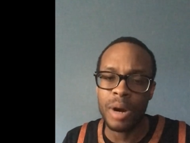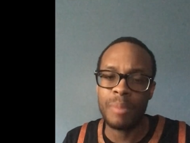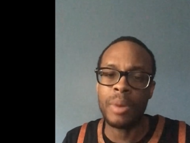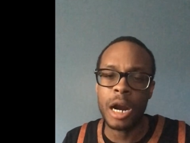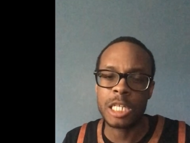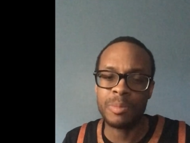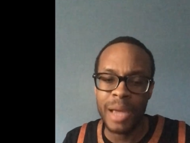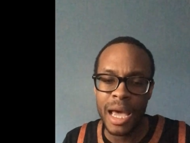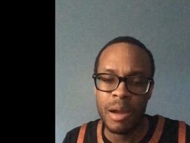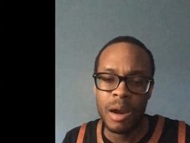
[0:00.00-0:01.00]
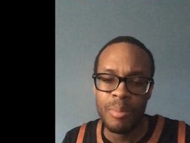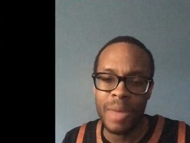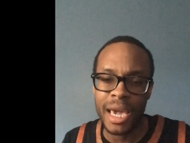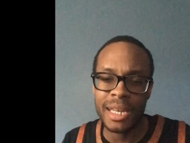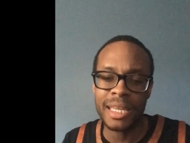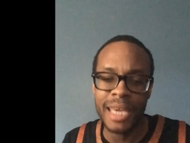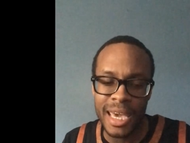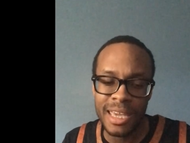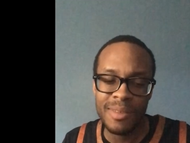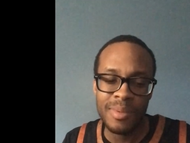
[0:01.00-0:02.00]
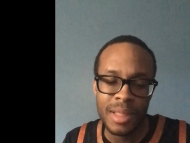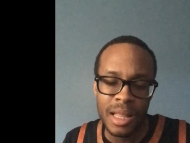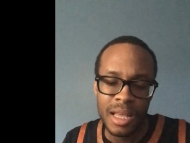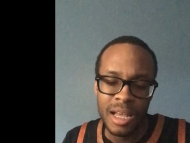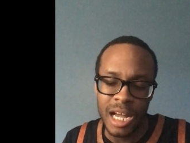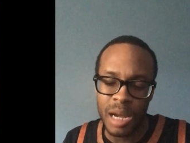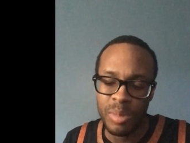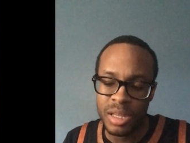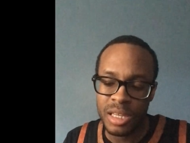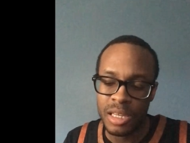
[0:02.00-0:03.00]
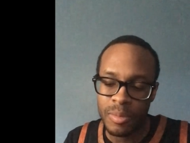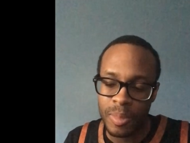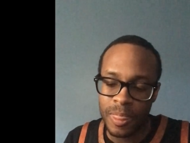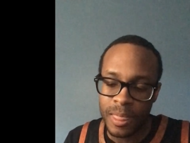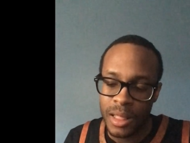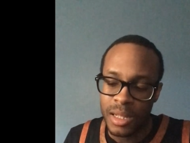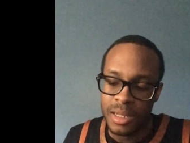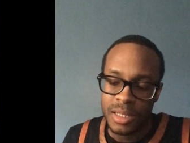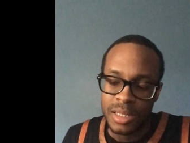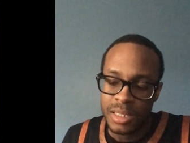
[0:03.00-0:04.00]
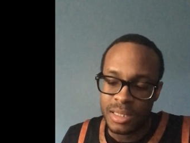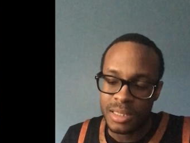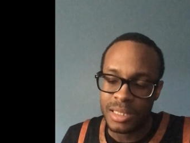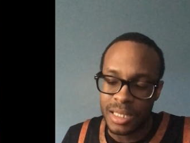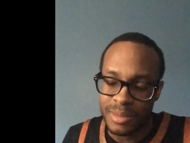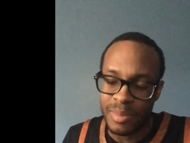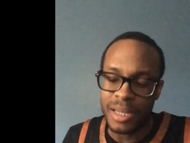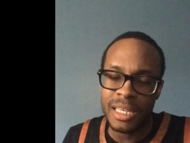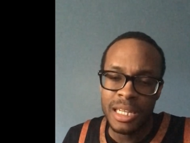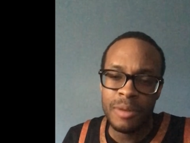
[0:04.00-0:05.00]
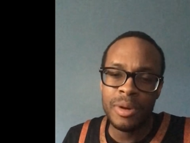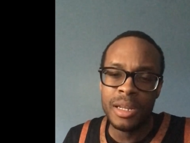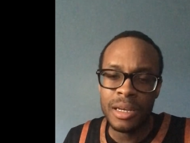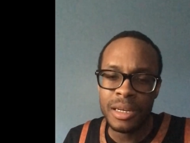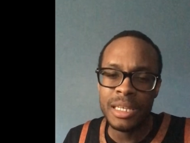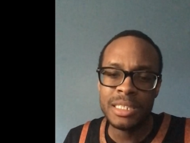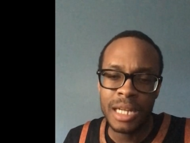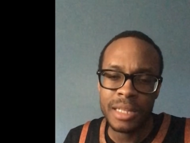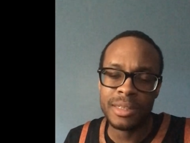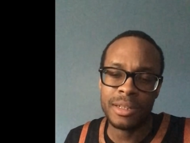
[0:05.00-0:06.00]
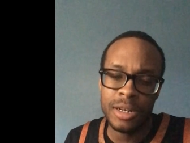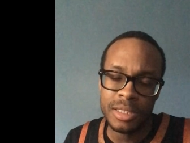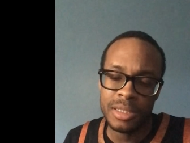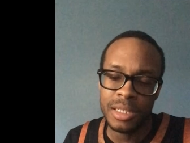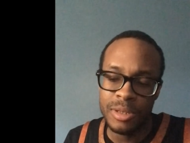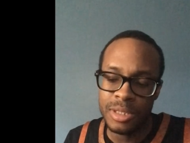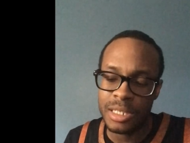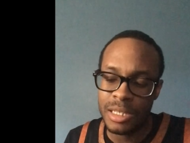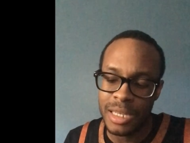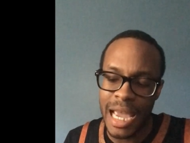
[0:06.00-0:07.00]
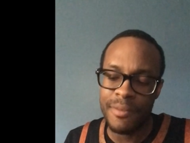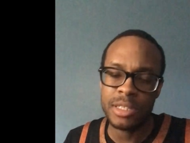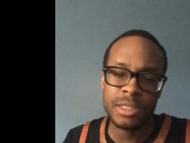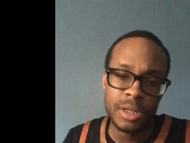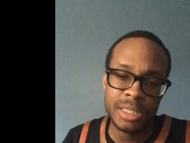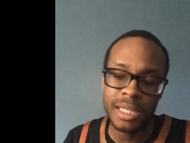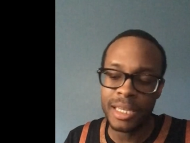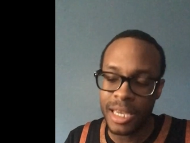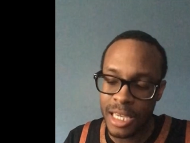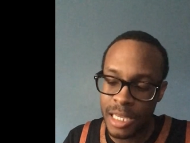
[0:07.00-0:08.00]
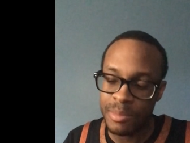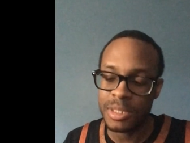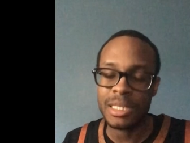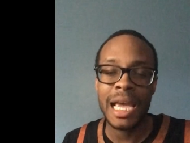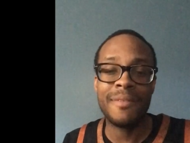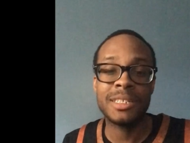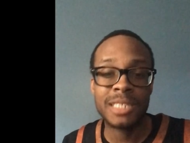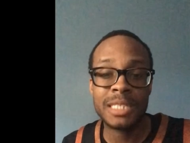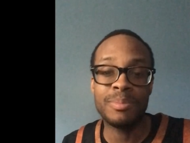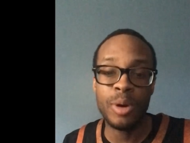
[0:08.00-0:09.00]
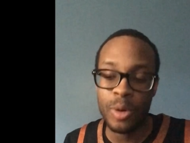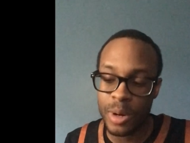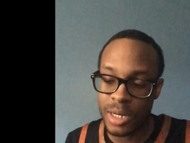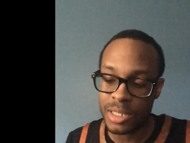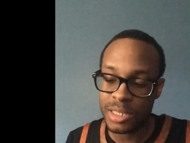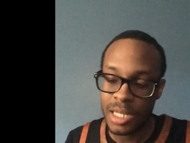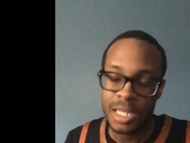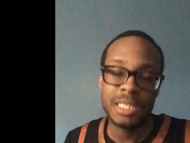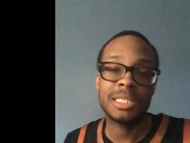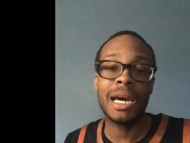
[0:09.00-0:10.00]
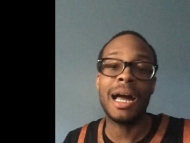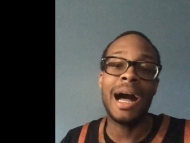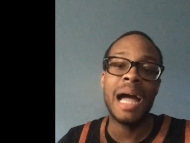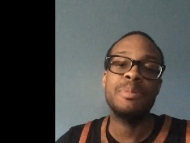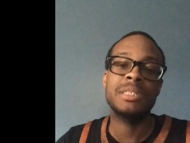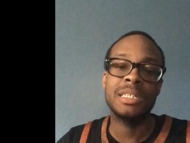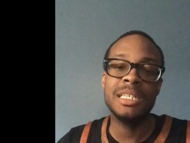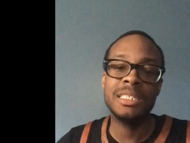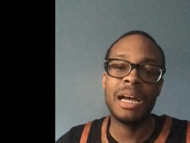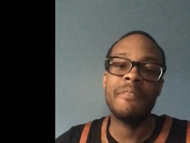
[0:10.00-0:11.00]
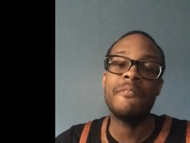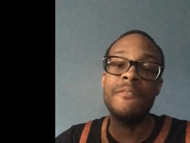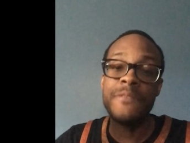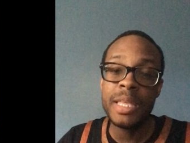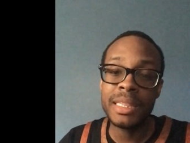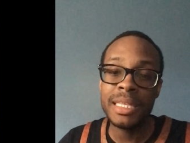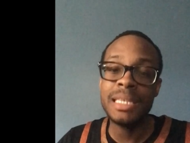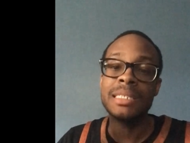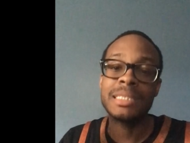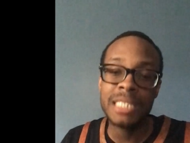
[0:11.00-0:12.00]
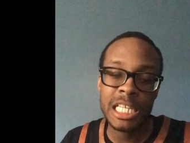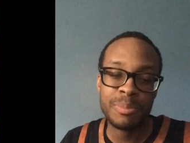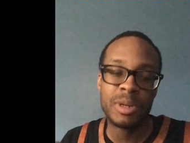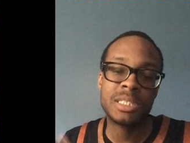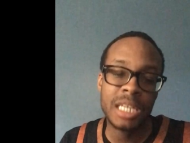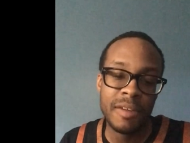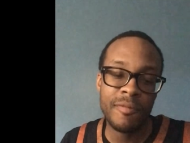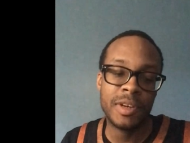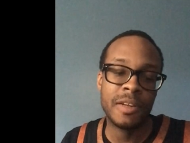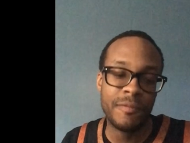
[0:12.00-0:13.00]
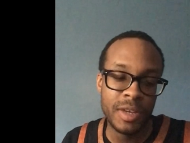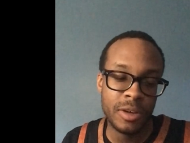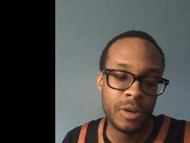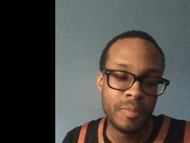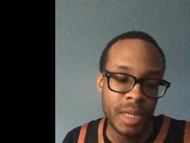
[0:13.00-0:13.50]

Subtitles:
brought us back in the game, I believe. But he did really good. He averaged 13 in games, averaged 6 boards, shot a high percentage. He shot 56% from the field.